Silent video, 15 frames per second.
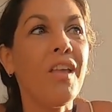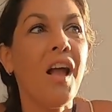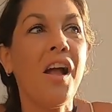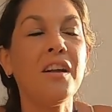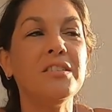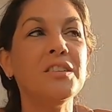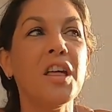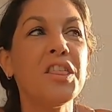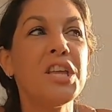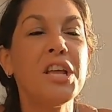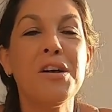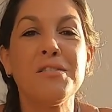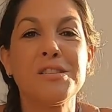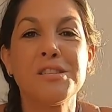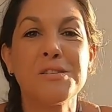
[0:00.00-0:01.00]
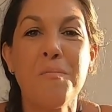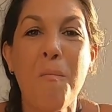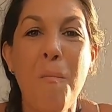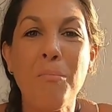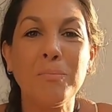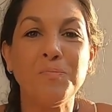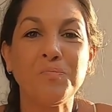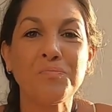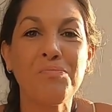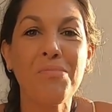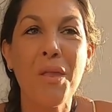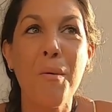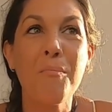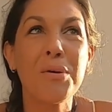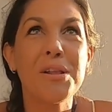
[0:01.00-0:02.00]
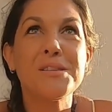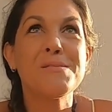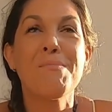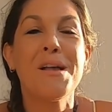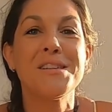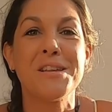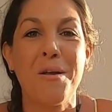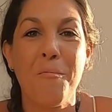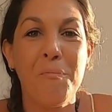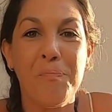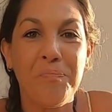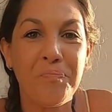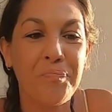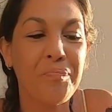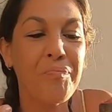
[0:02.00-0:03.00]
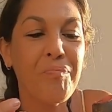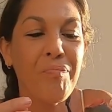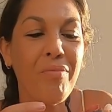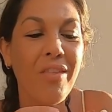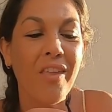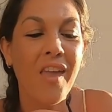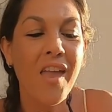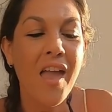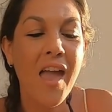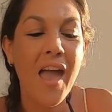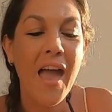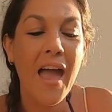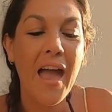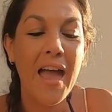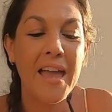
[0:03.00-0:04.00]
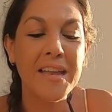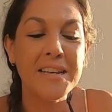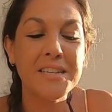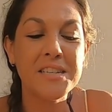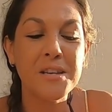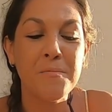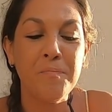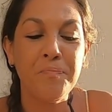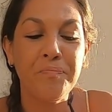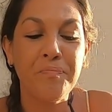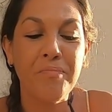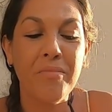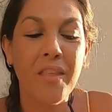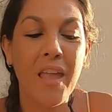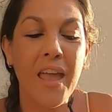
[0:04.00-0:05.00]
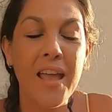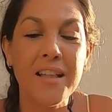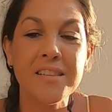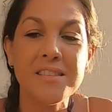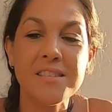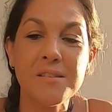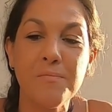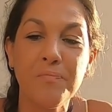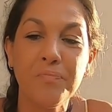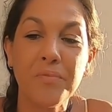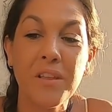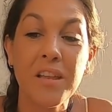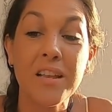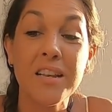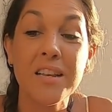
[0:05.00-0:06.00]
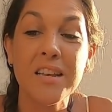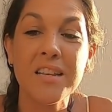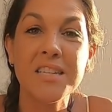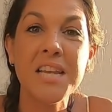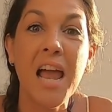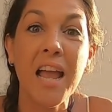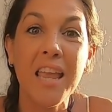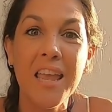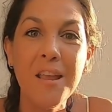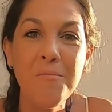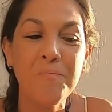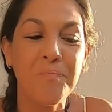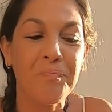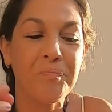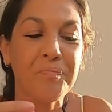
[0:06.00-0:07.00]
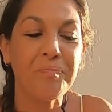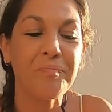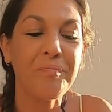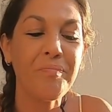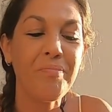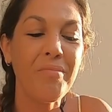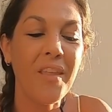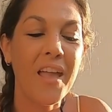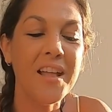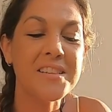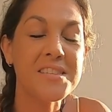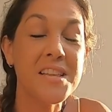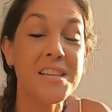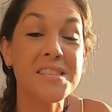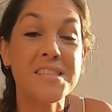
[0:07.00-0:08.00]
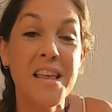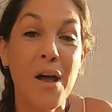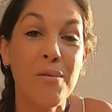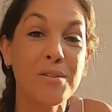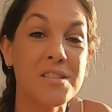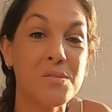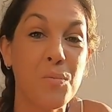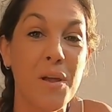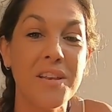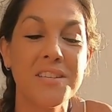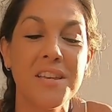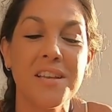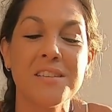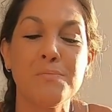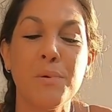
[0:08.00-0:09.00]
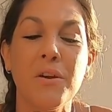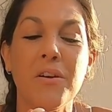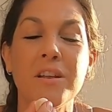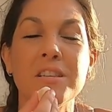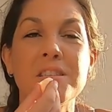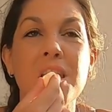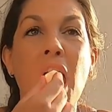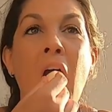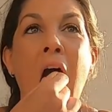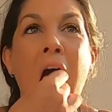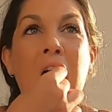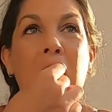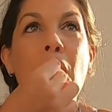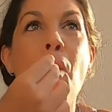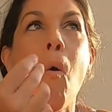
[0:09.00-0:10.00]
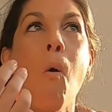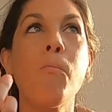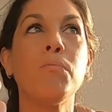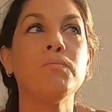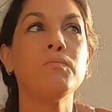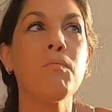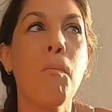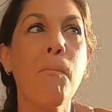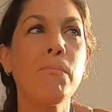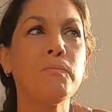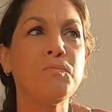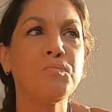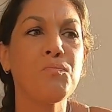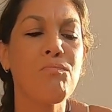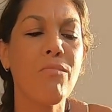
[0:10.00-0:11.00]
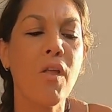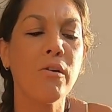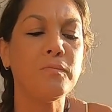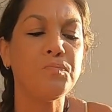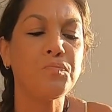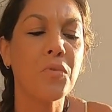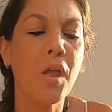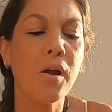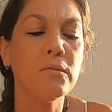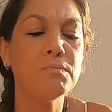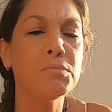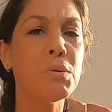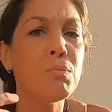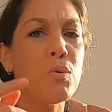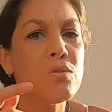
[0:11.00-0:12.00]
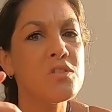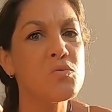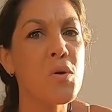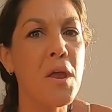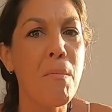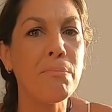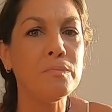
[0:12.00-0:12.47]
nothing else, but it's amazing. And it's tangy. It's that sour sweet experience. But more sweet.